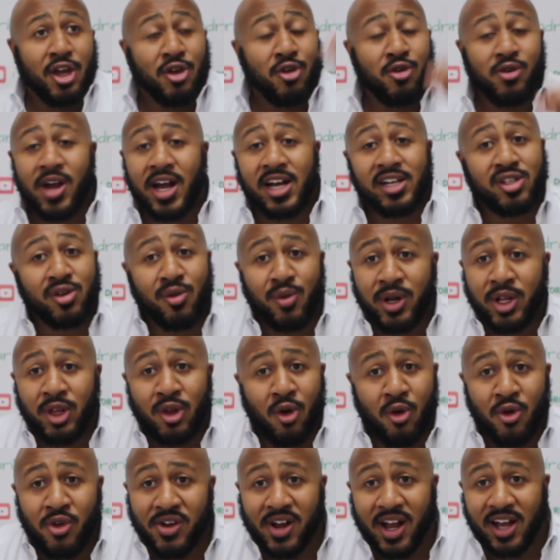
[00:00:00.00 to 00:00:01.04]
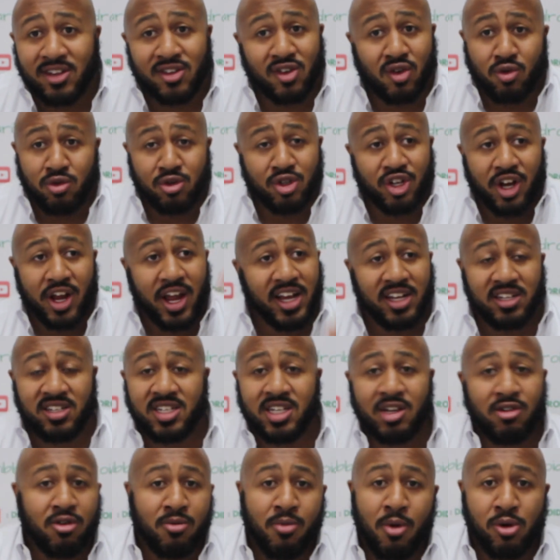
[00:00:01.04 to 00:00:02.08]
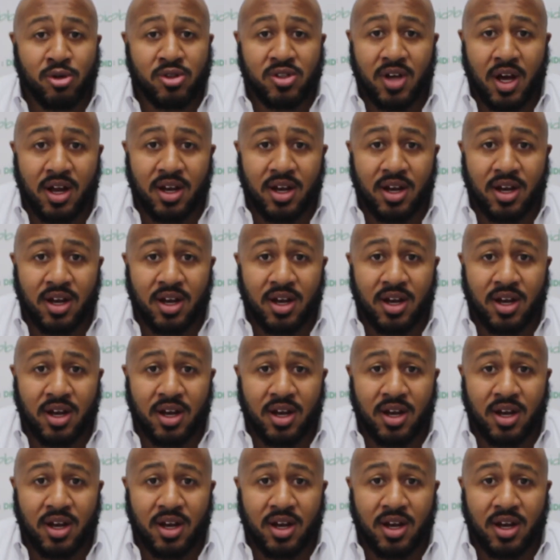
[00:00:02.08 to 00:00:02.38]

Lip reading: You guys already know you guys lose your AC remotes